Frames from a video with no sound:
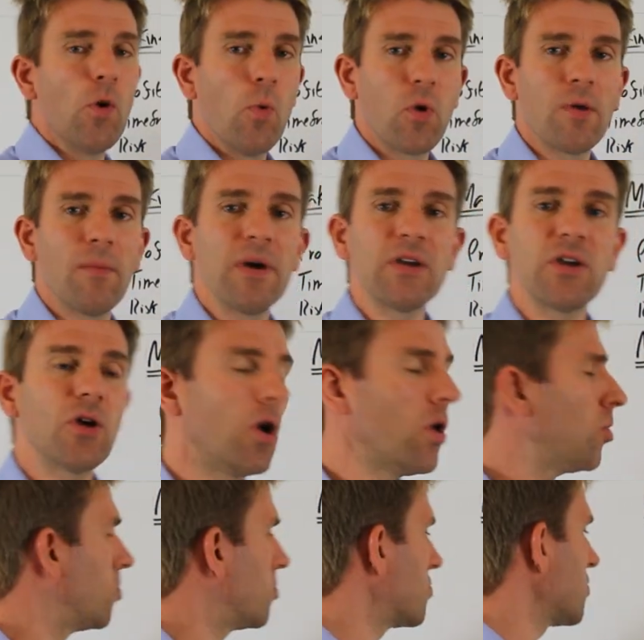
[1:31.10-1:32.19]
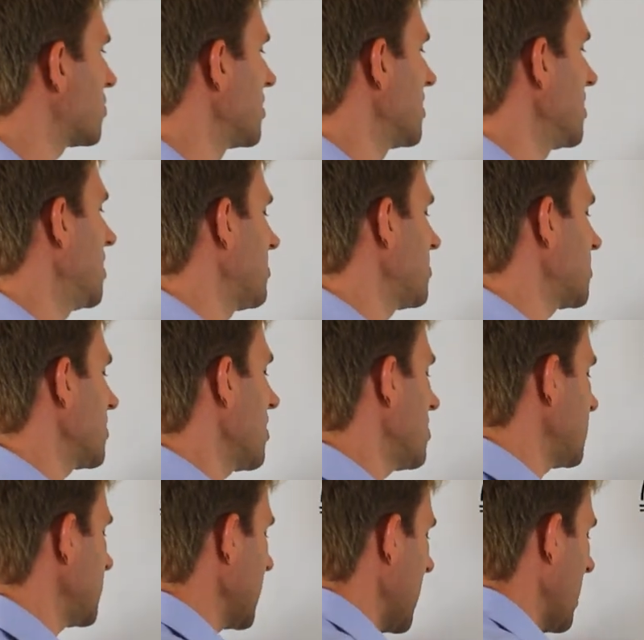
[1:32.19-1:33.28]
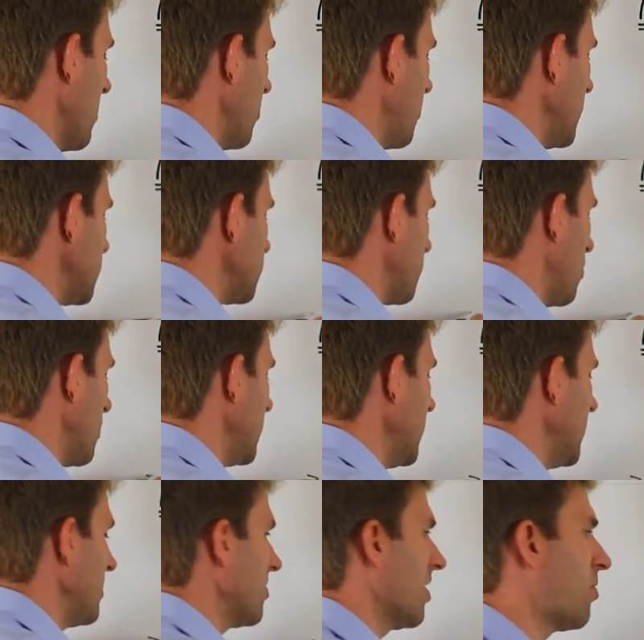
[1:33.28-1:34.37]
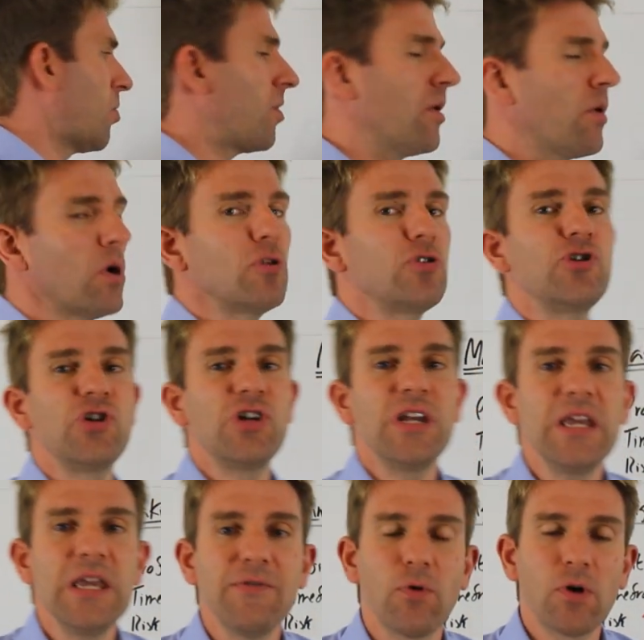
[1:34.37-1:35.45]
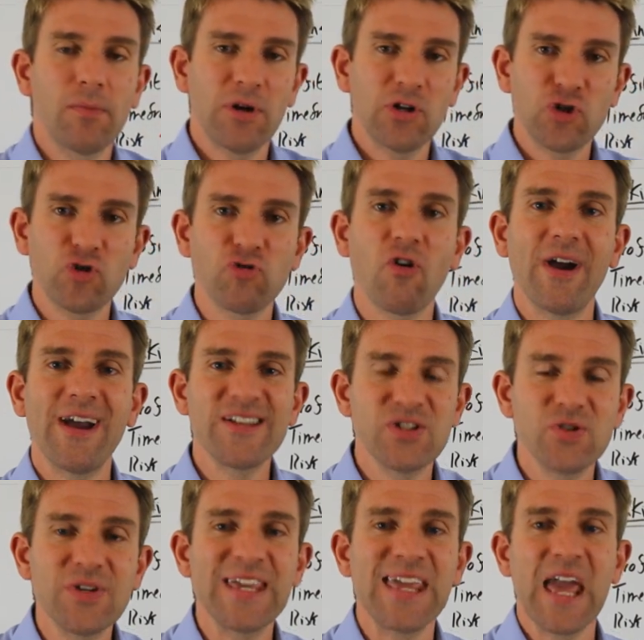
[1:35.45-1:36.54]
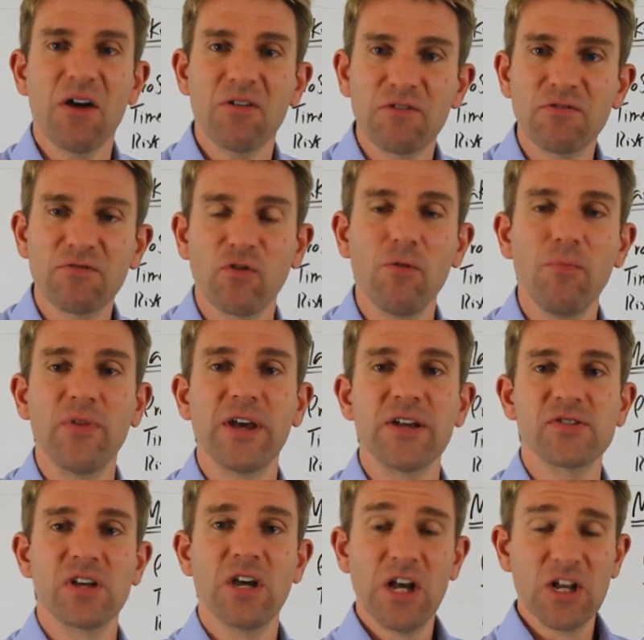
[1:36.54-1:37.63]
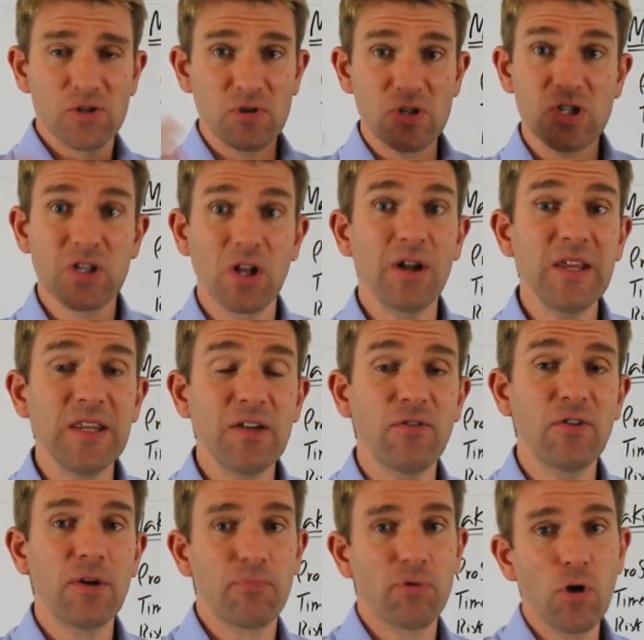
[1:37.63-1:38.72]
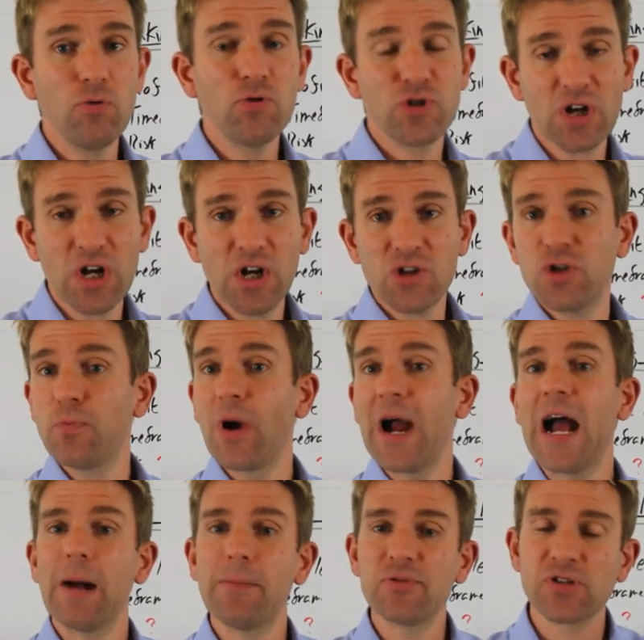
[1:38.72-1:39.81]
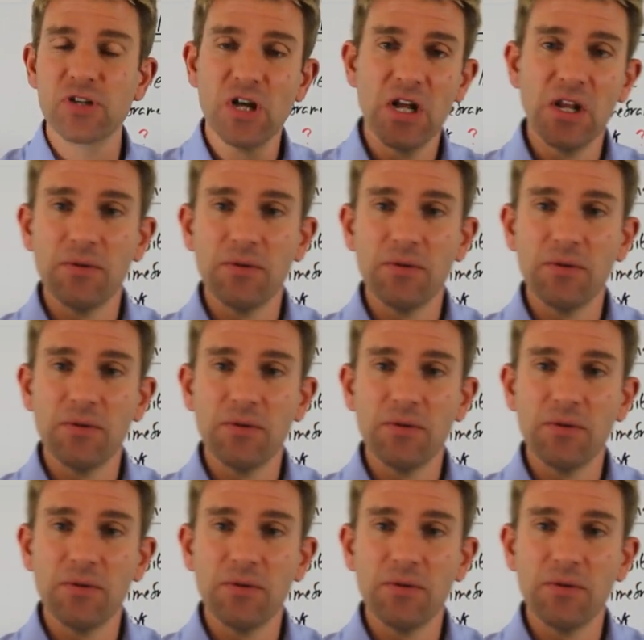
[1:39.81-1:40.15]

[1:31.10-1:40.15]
what are my goals? You know, we're starting out at this point here. We're going, what I want to achieve? What am I trying to get from this? So a slightly different approach to perhaps